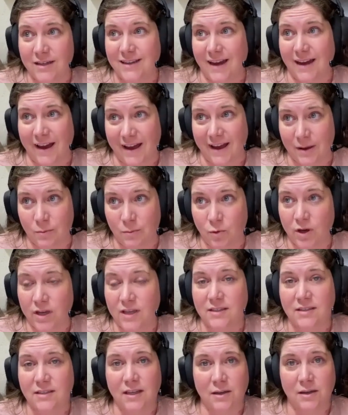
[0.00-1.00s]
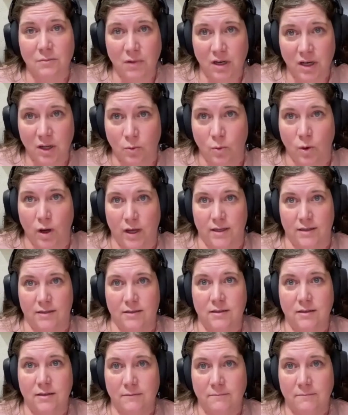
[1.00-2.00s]
time-wise and
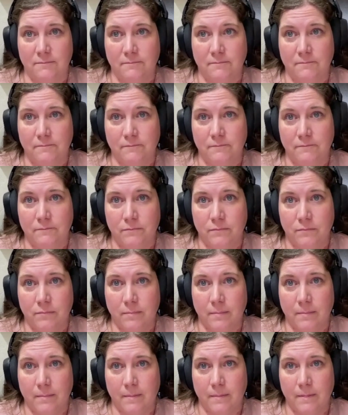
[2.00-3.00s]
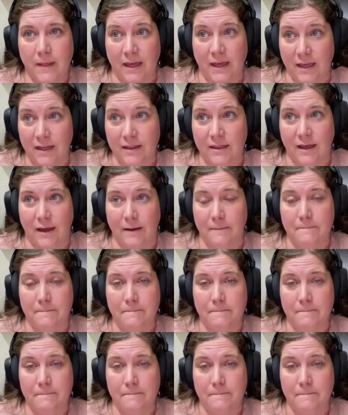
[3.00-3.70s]
money-wise. I get that.